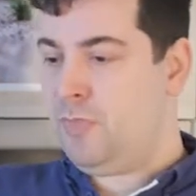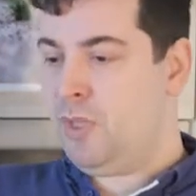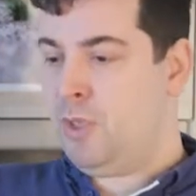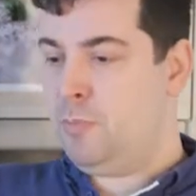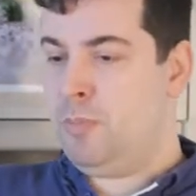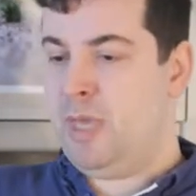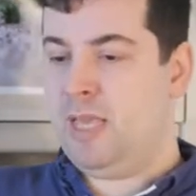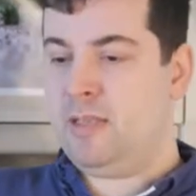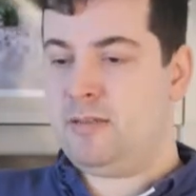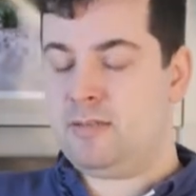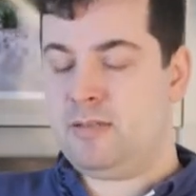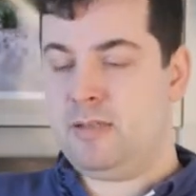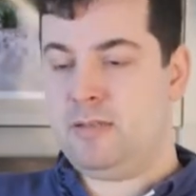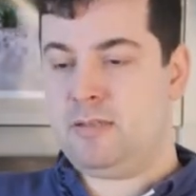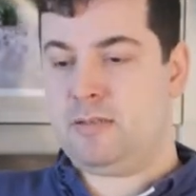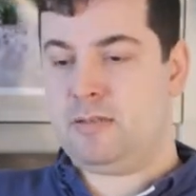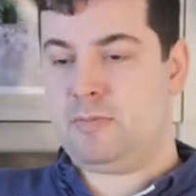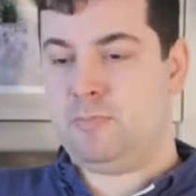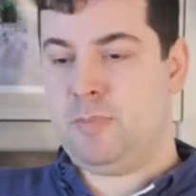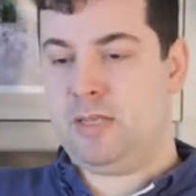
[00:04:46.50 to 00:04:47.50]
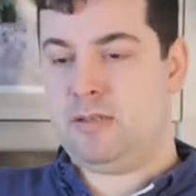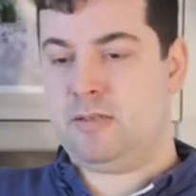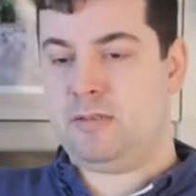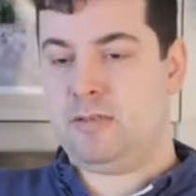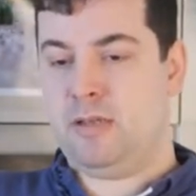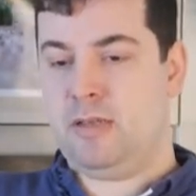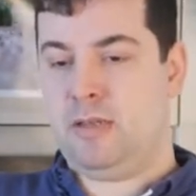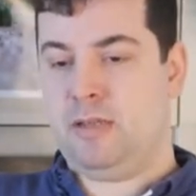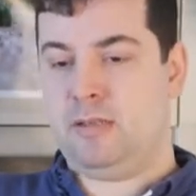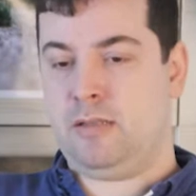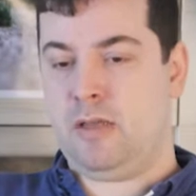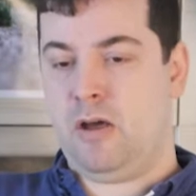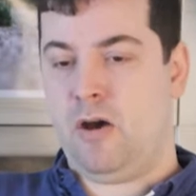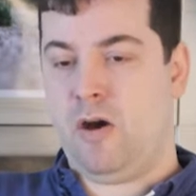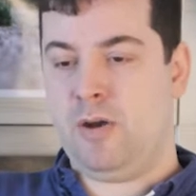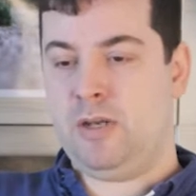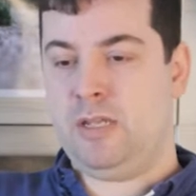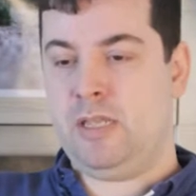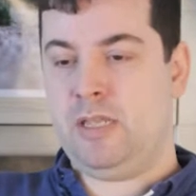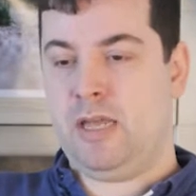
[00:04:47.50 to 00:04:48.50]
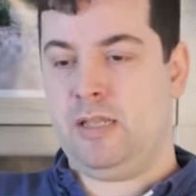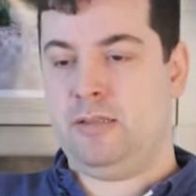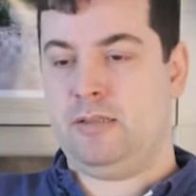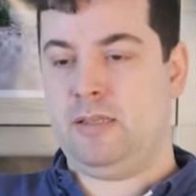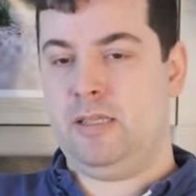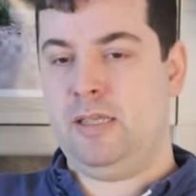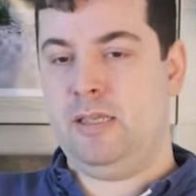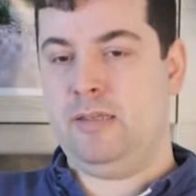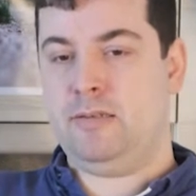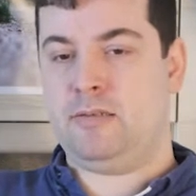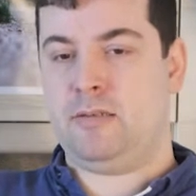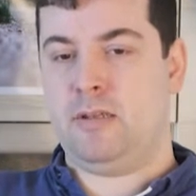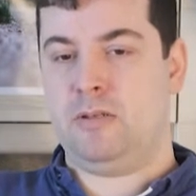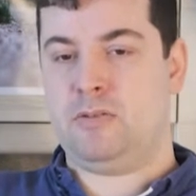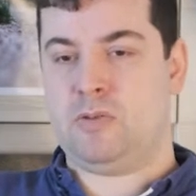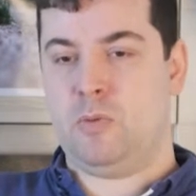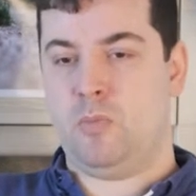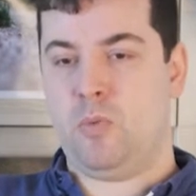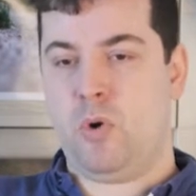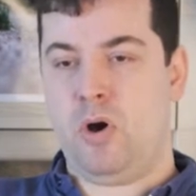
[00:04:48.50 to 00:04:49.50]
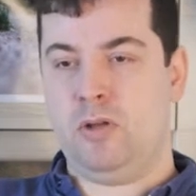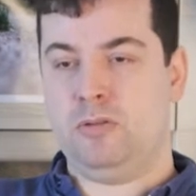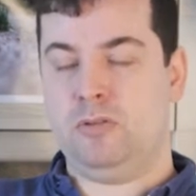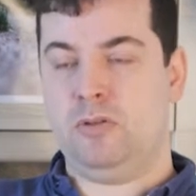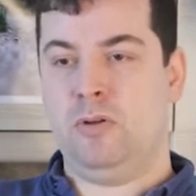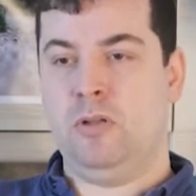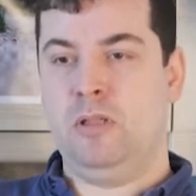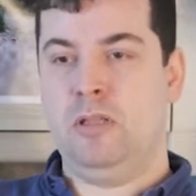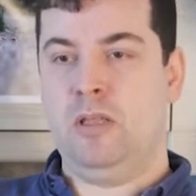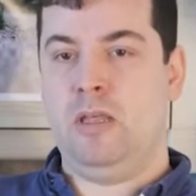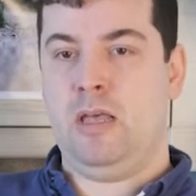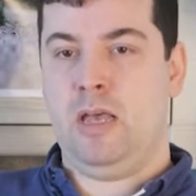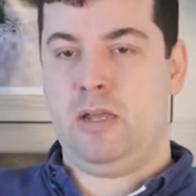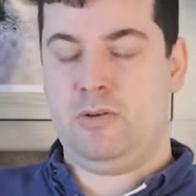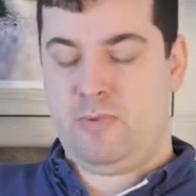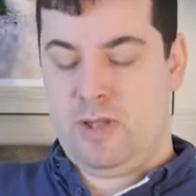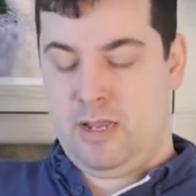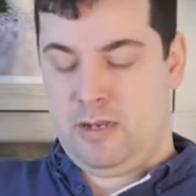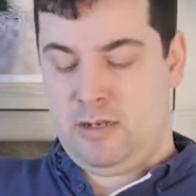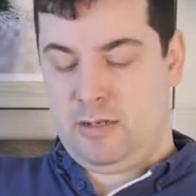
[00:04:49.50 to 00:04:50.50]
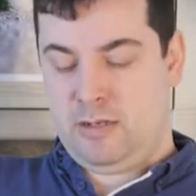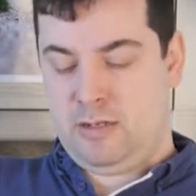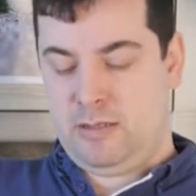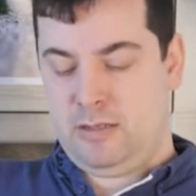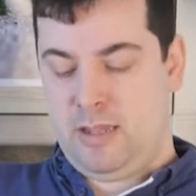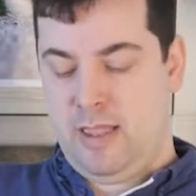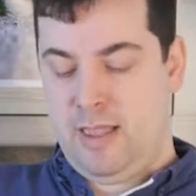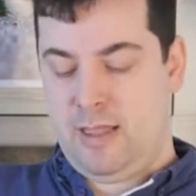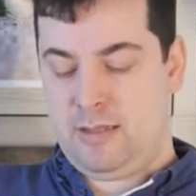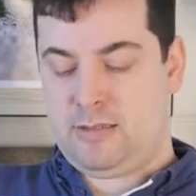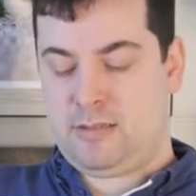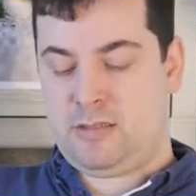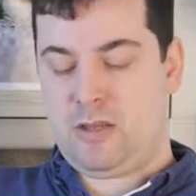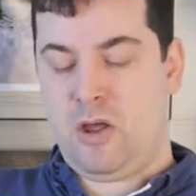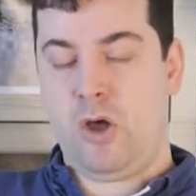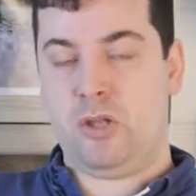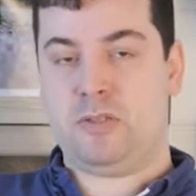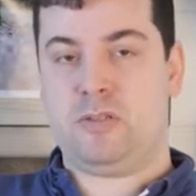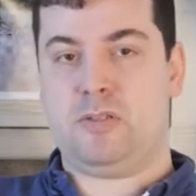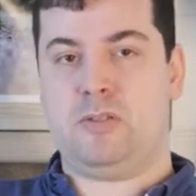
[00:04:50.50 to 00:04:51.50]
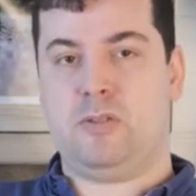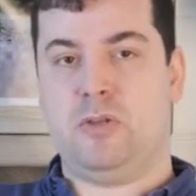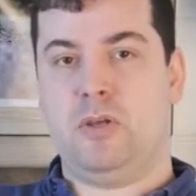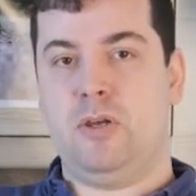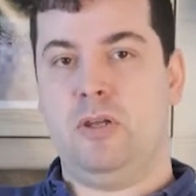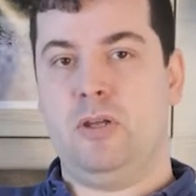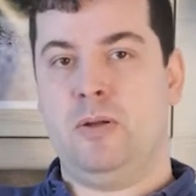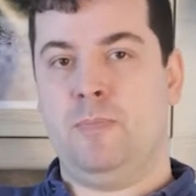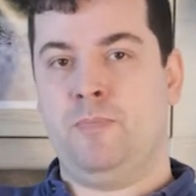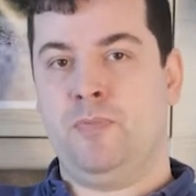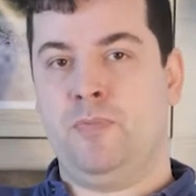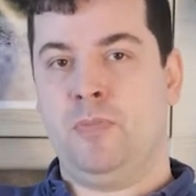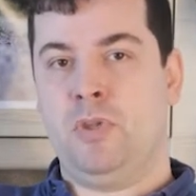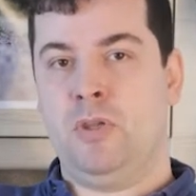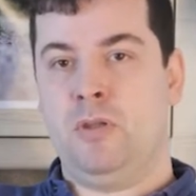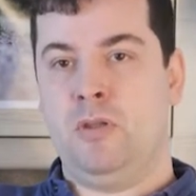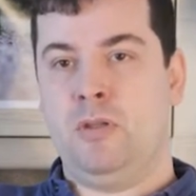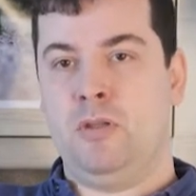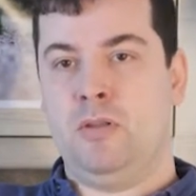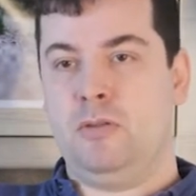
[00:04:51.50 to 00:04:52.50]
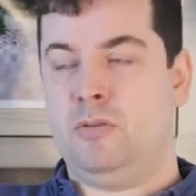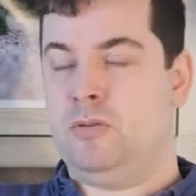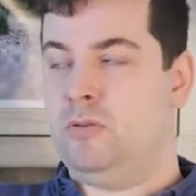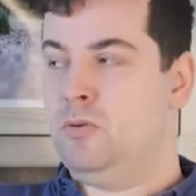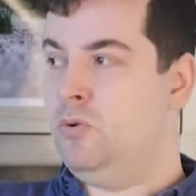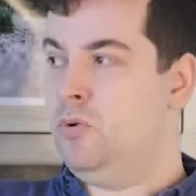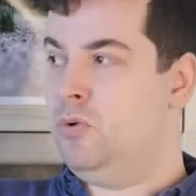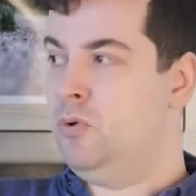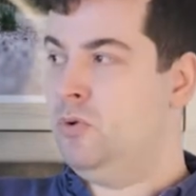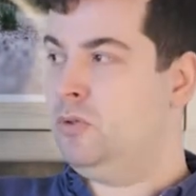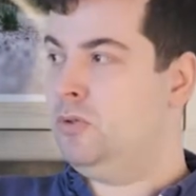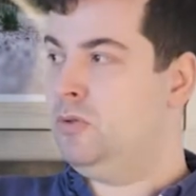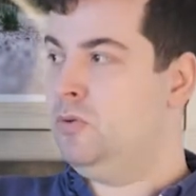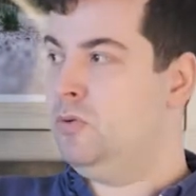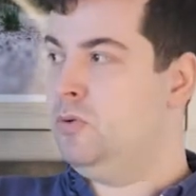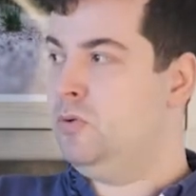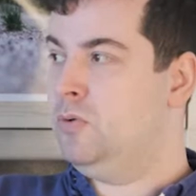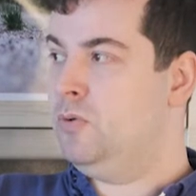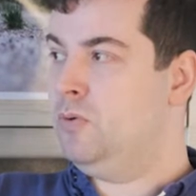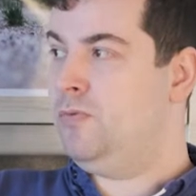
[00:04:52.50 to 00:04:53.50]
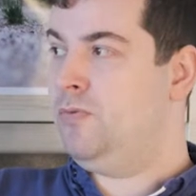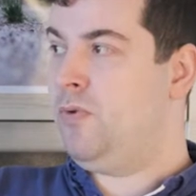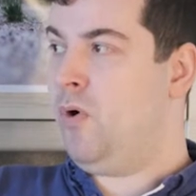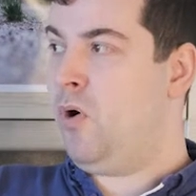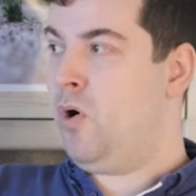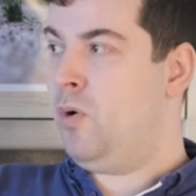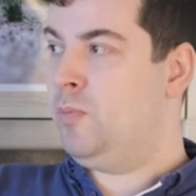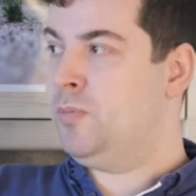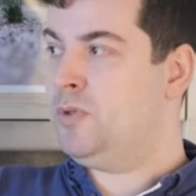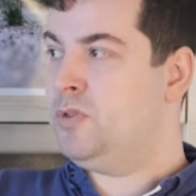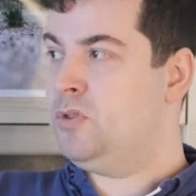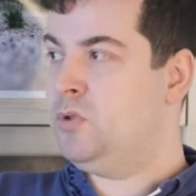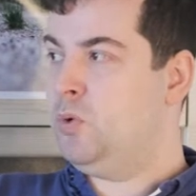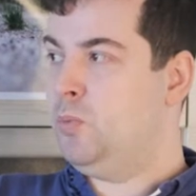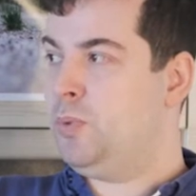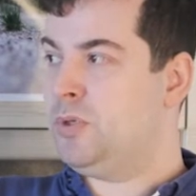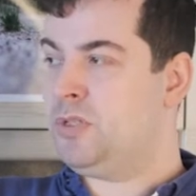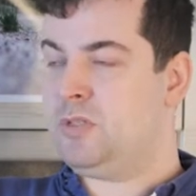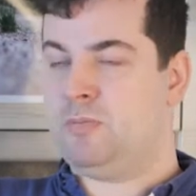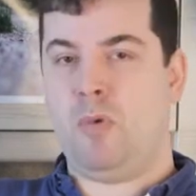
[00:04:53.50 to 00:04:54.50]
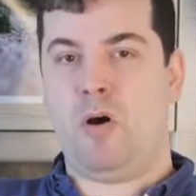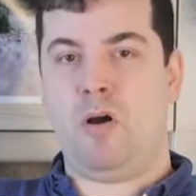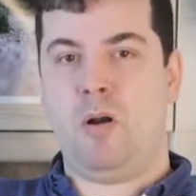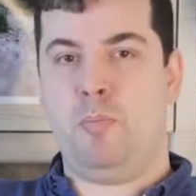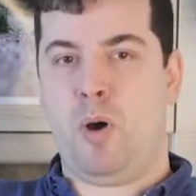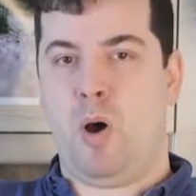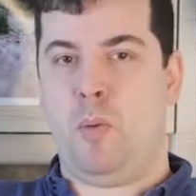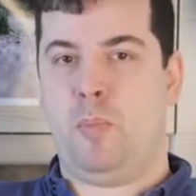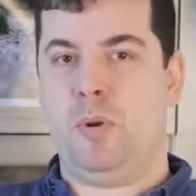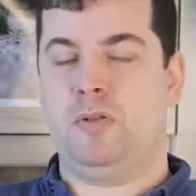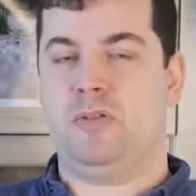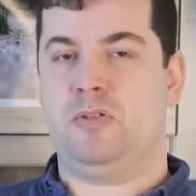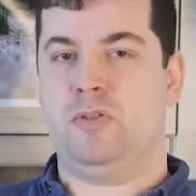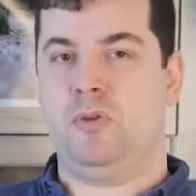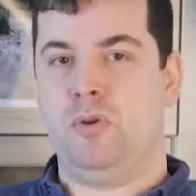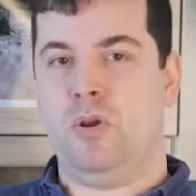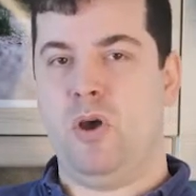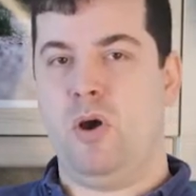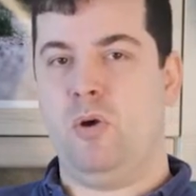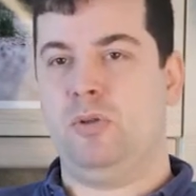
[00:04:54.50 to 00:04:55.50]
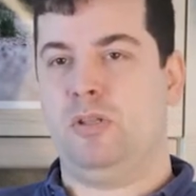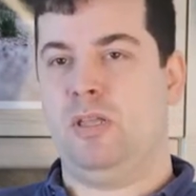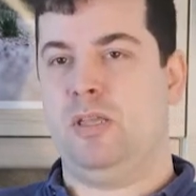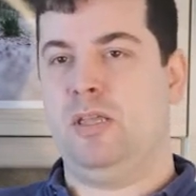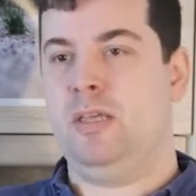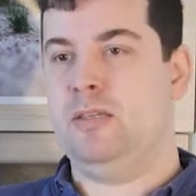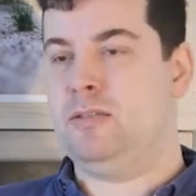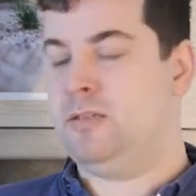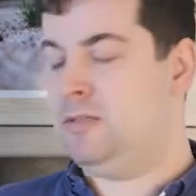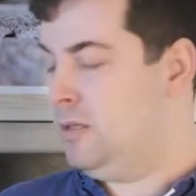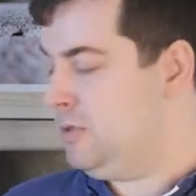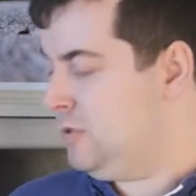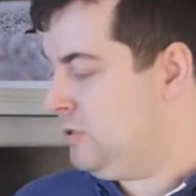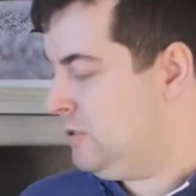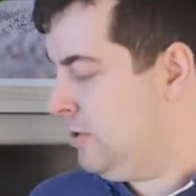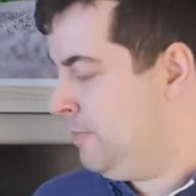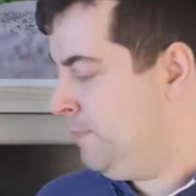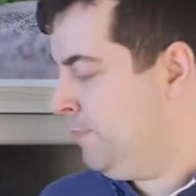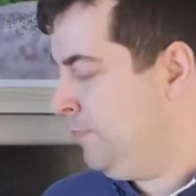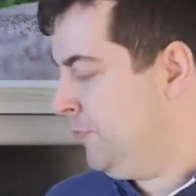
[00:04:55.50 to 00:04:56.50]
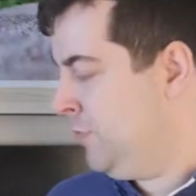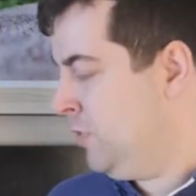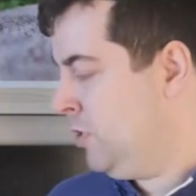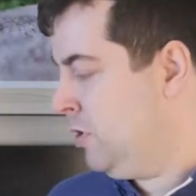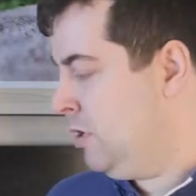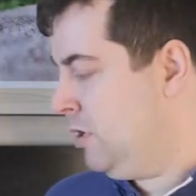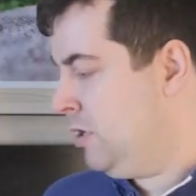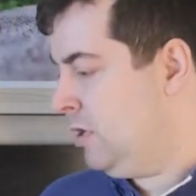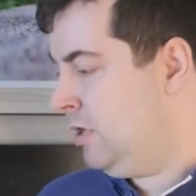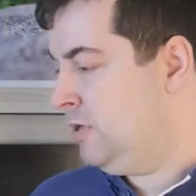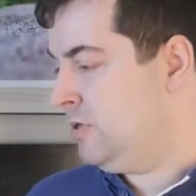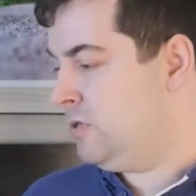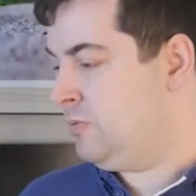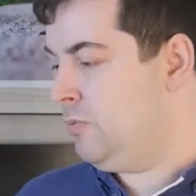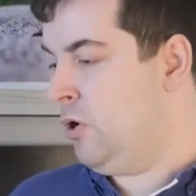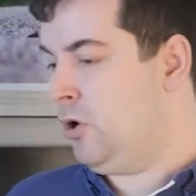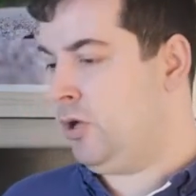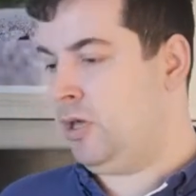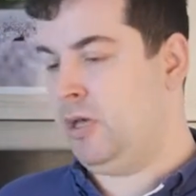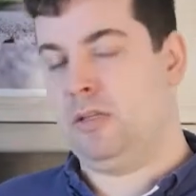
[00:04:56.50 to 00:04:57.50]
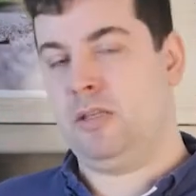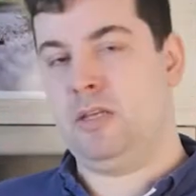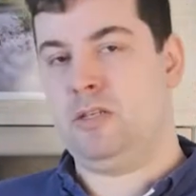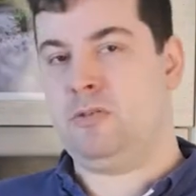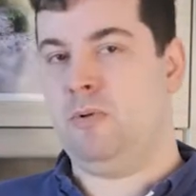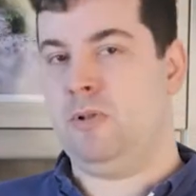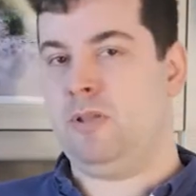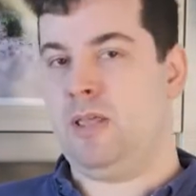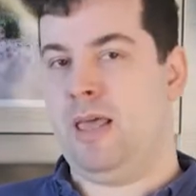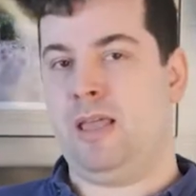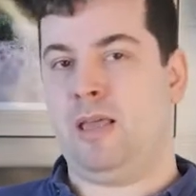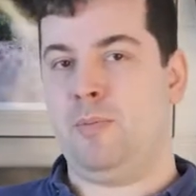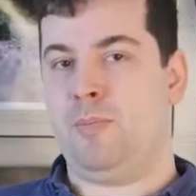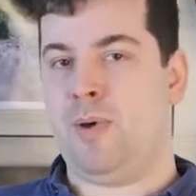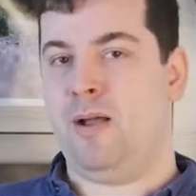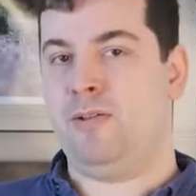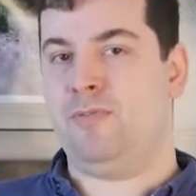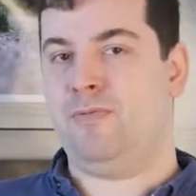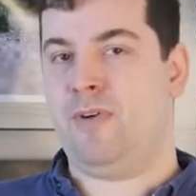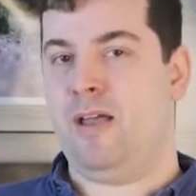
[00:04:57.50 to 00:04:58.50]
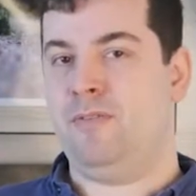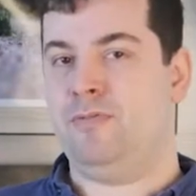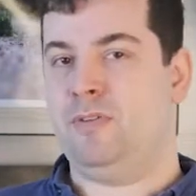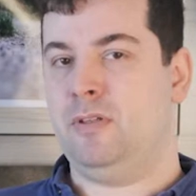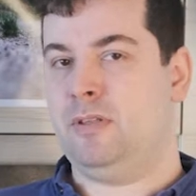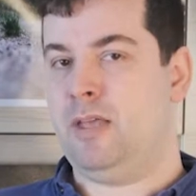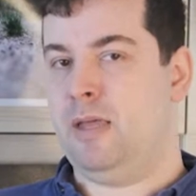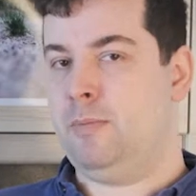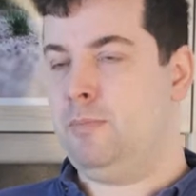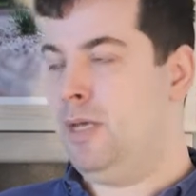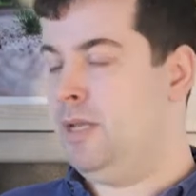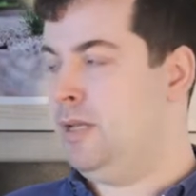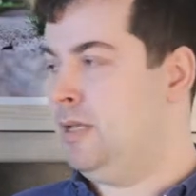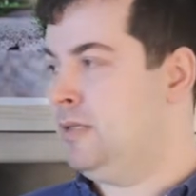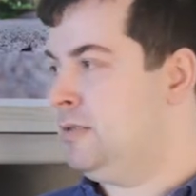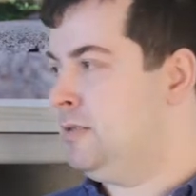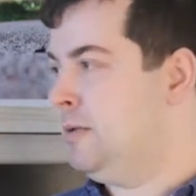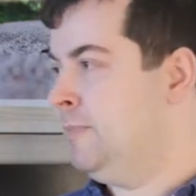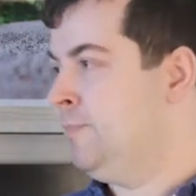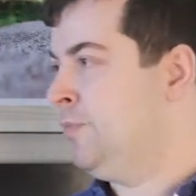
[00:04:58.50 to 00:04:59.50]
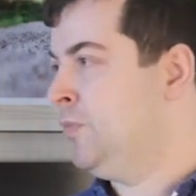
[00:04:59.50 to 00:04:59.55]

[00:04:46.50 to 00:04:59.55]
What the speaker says: mix the honey and the yeast and some water, and when that starts to form super small bubbles, you know the yeast is working. This will take about 5 to 10 minutes.